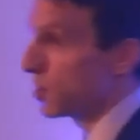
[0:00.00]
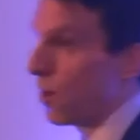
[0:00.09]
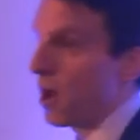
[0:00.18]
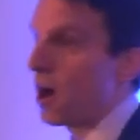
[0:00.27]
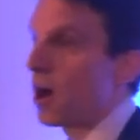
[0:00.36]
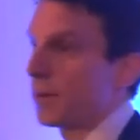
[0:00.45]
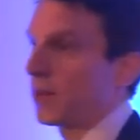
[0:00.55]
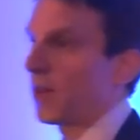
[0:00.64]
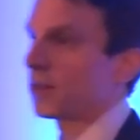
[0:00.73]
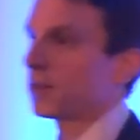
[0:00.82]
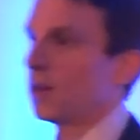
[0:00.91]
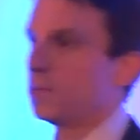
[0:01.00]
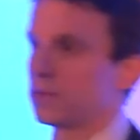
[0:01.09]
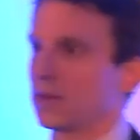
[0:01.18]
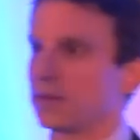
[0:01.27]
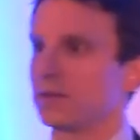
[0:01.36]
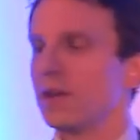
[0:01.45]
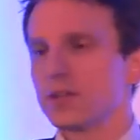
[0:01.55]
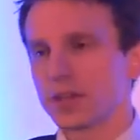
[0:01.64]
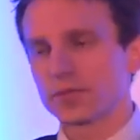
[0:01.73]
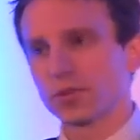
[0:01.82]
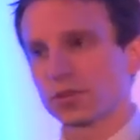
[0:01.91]
is where HyperCat comes in.
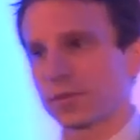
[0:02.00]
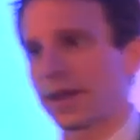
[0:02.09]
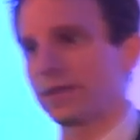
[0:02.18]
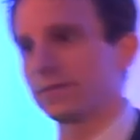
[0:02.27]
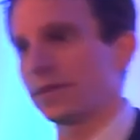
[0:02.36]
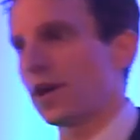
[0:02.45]
So I've talked about